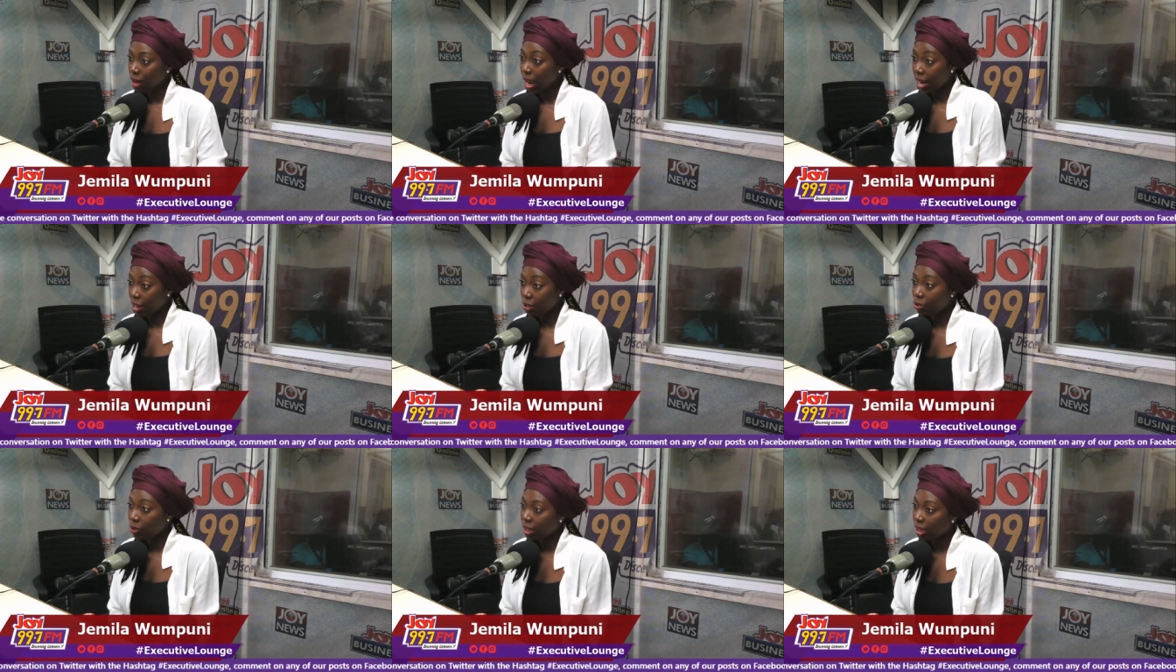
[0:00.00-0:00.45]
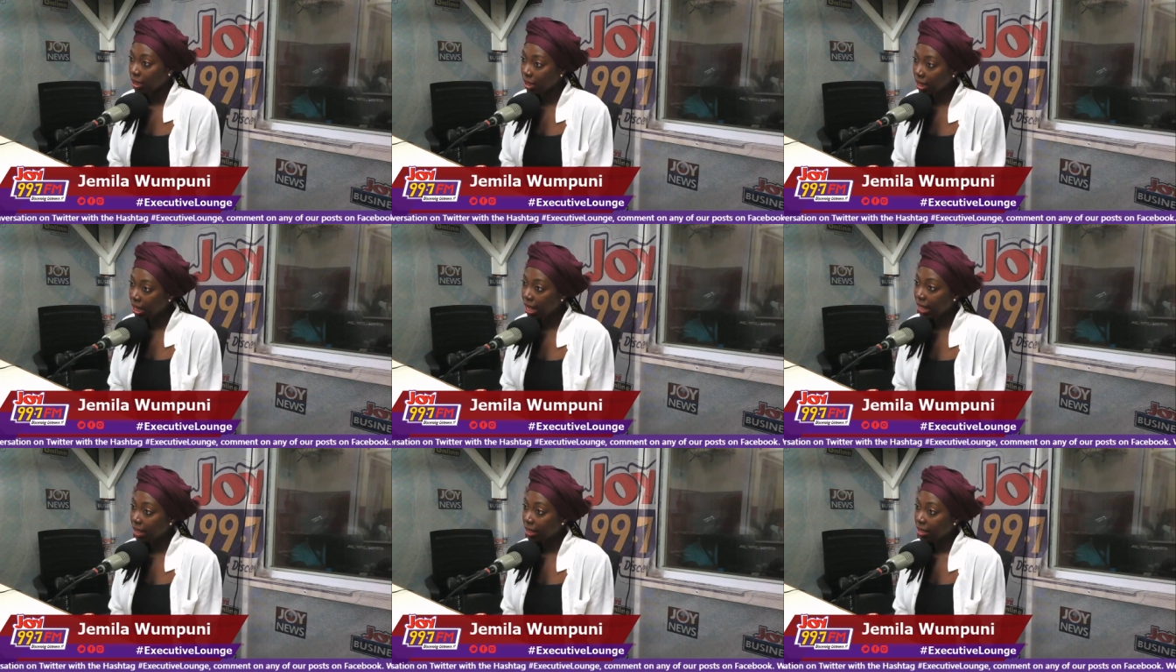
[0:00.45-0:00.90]
actually
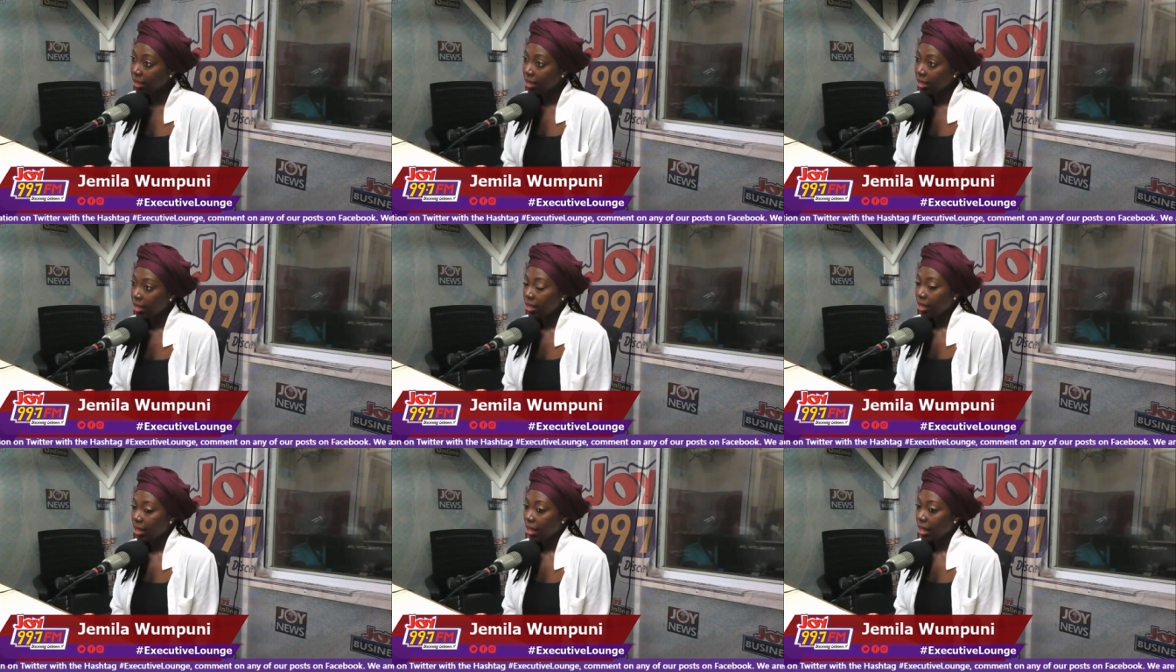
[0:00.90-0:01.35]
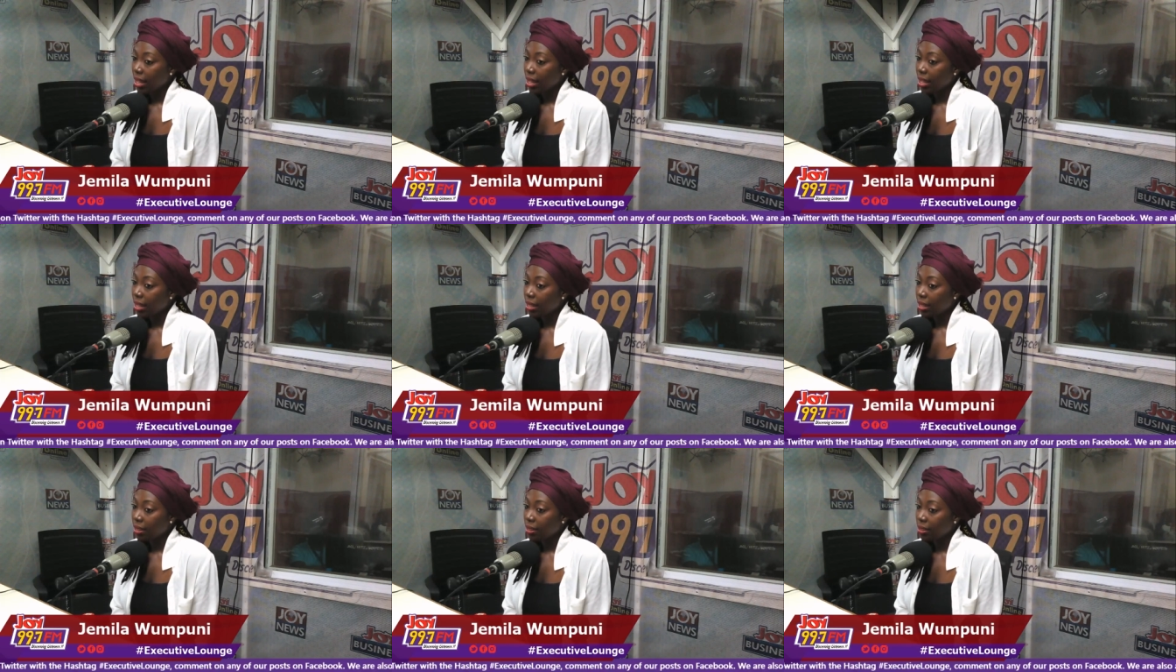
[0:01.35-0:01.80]
lie. Mm-hmm.
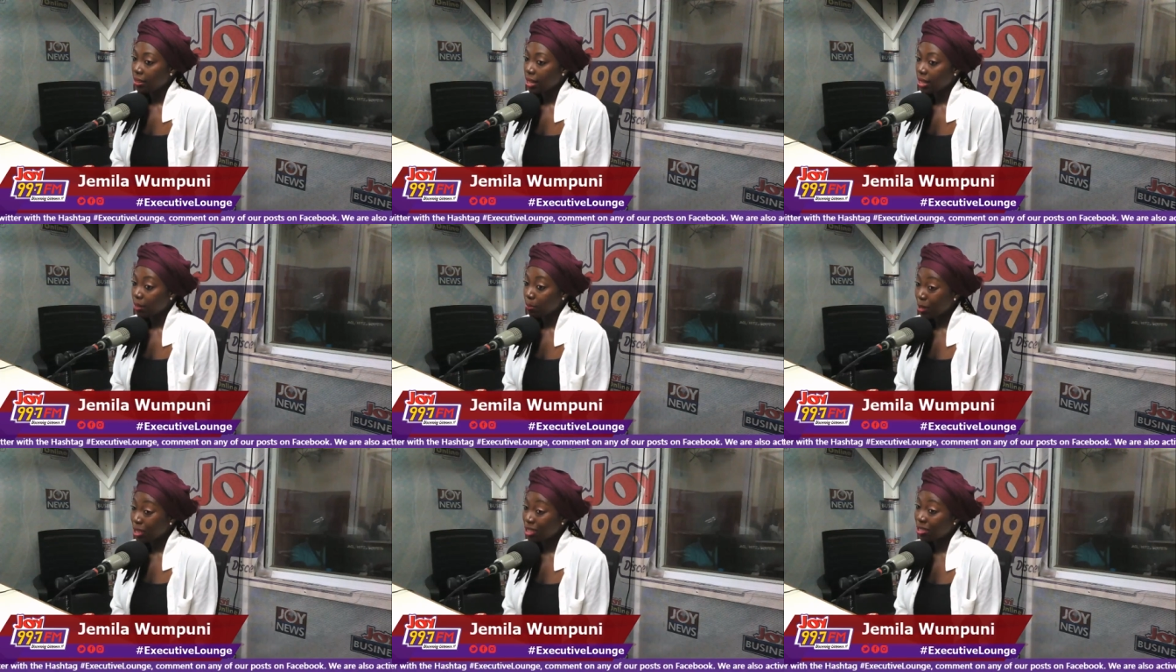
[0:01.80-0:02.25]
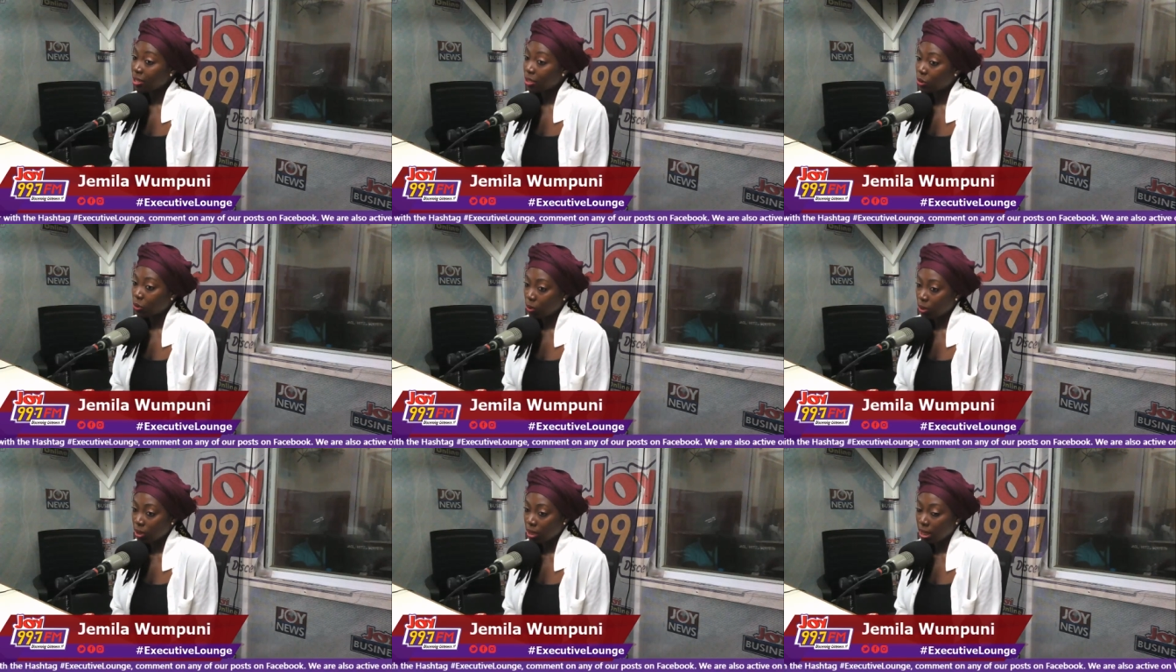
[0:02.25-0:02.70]
And especially
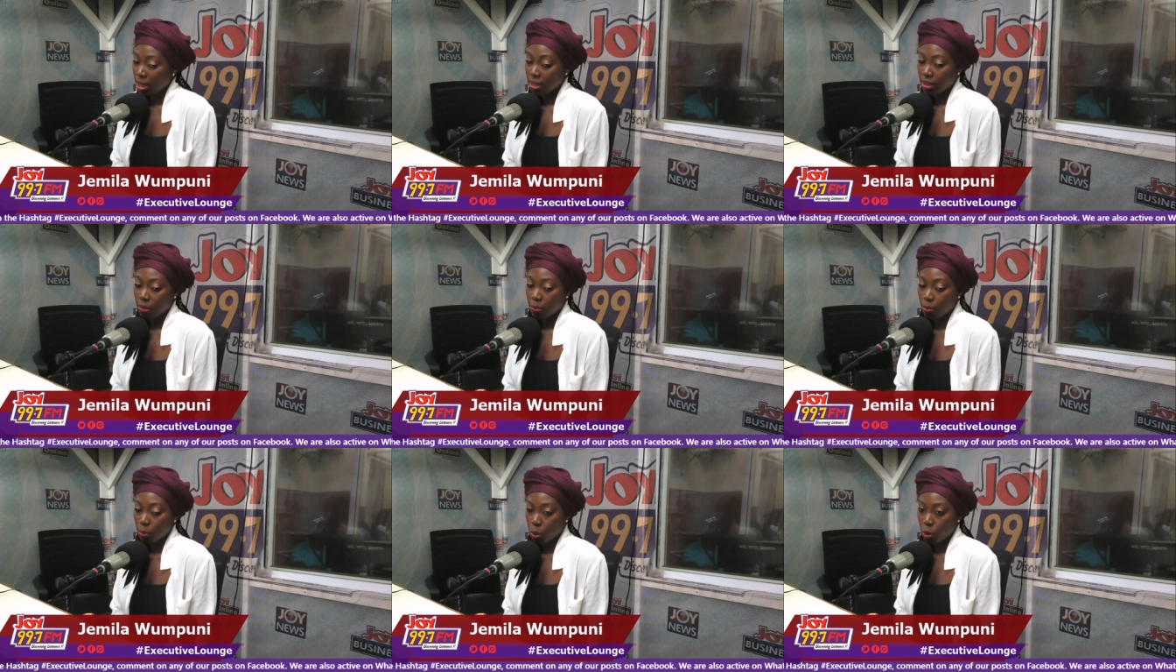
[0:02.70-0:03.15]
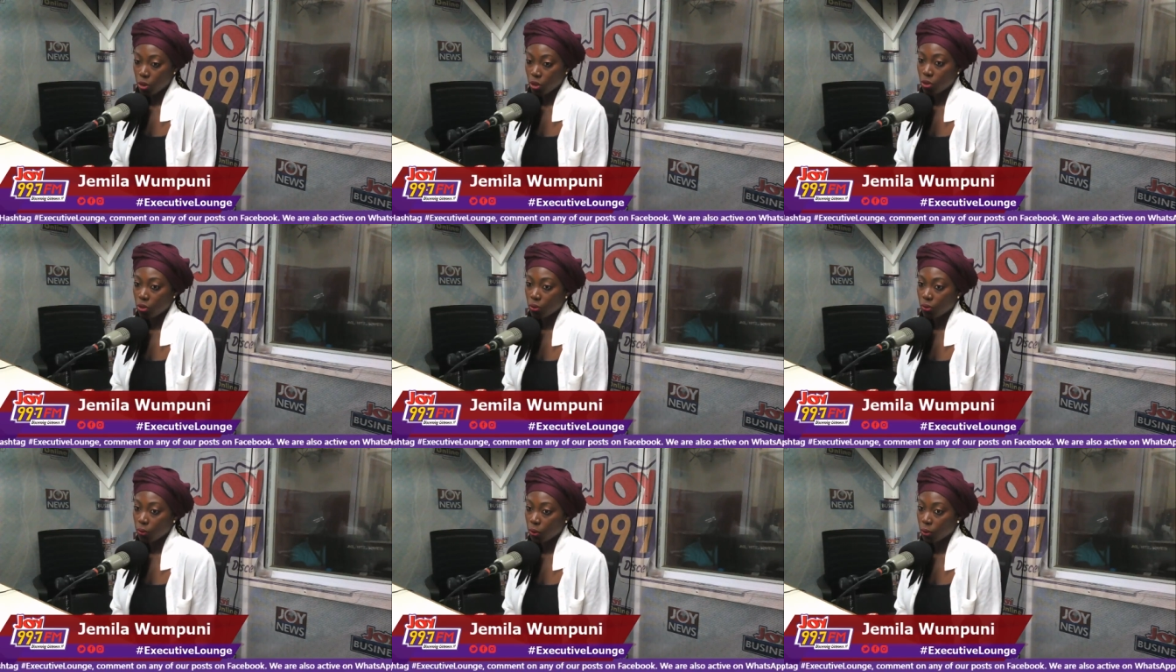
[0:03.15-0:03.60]
today, it's
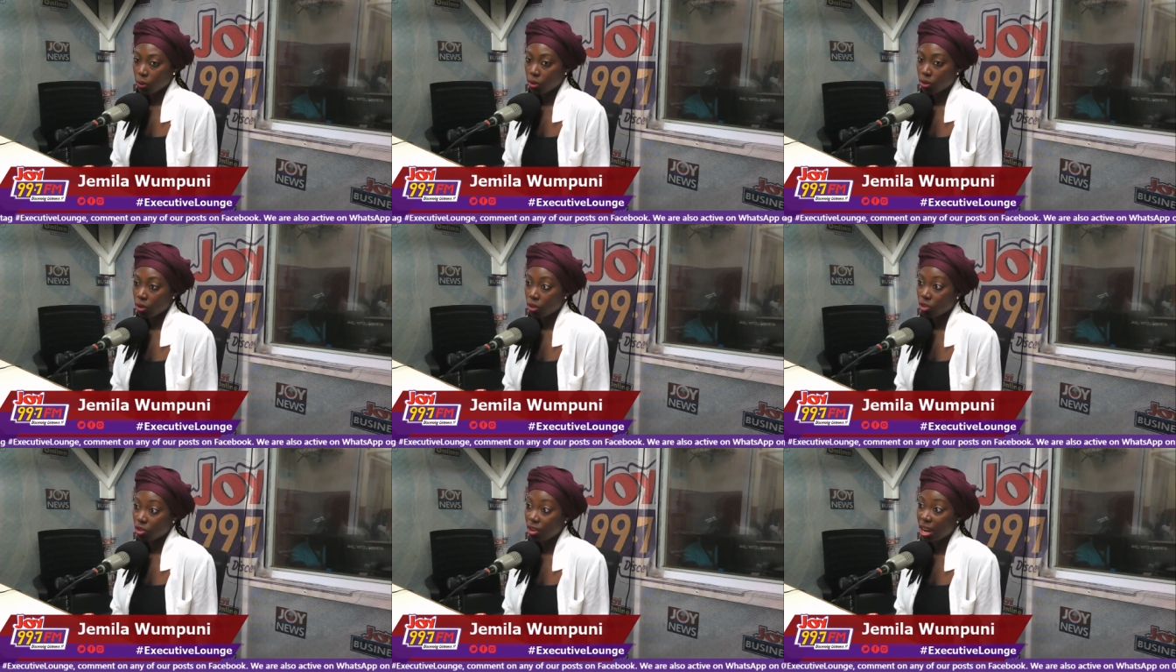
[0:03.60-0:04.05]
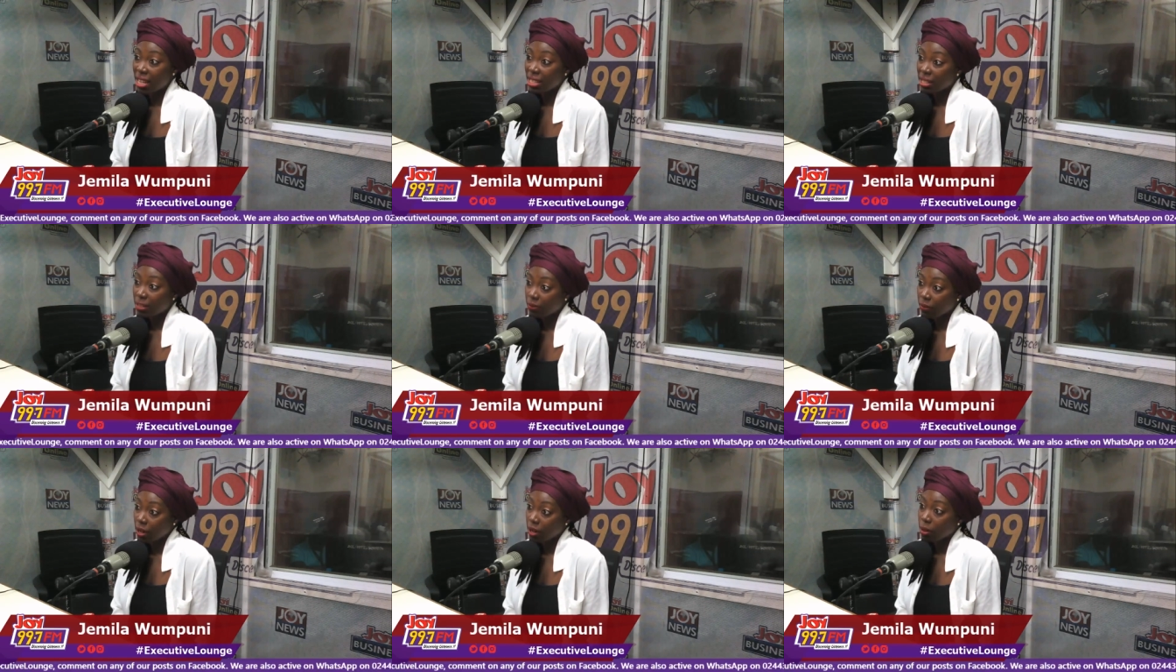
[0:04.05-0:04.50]
important to focus on
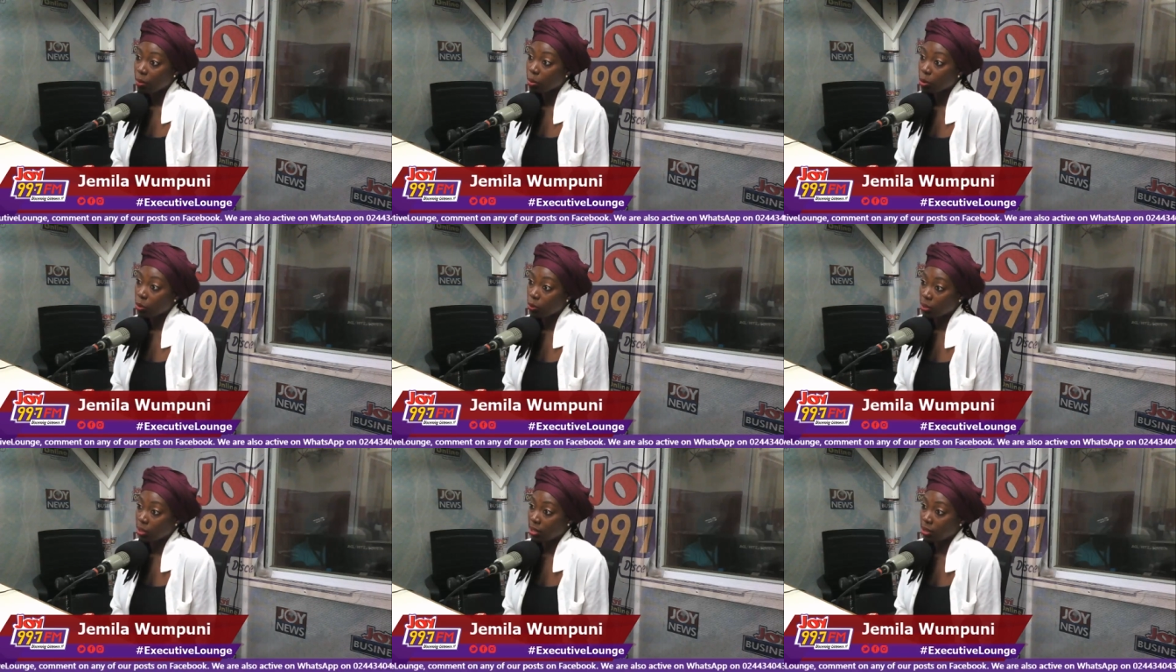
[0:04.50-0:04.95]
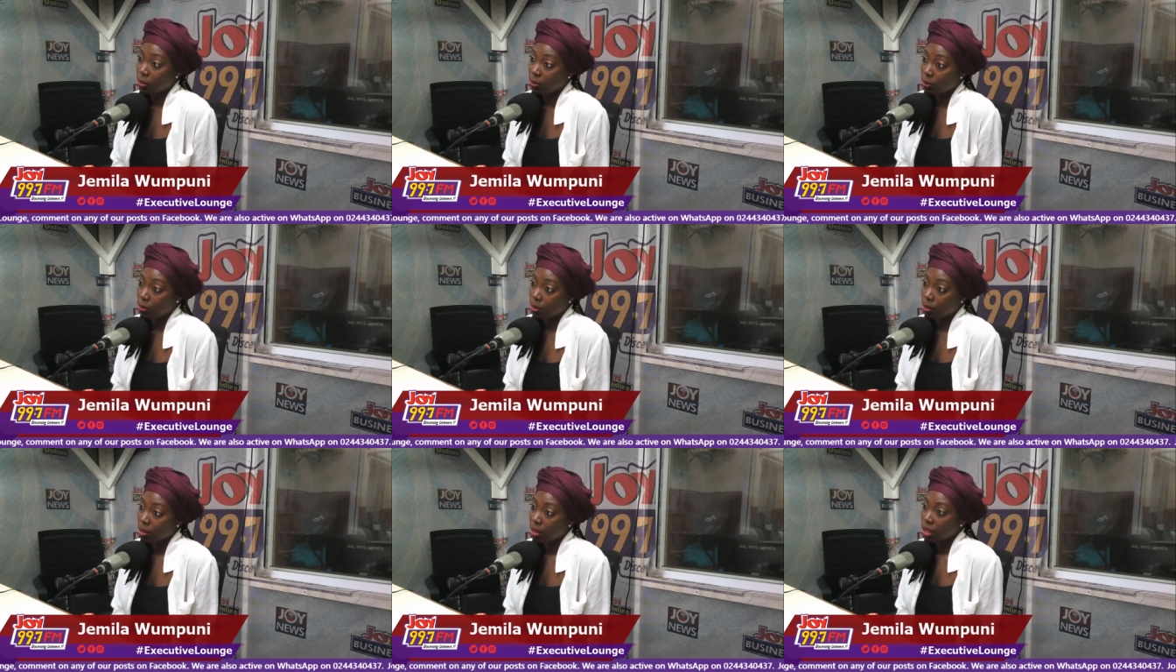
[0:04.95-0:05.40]
transferable
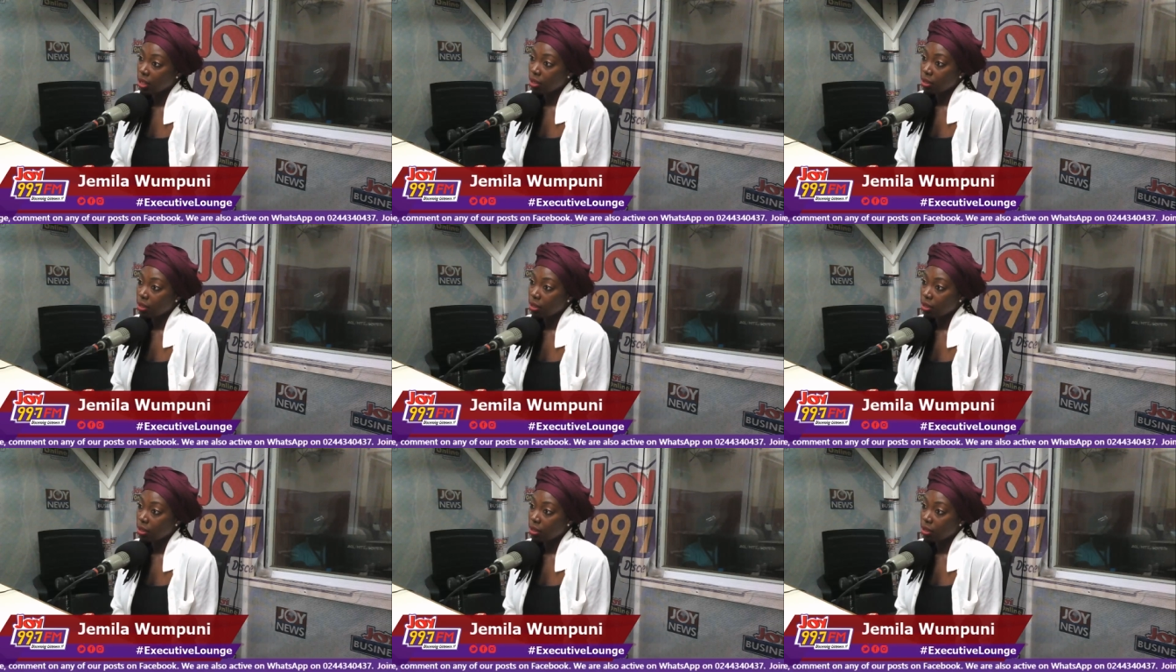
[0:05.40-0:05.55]
skills.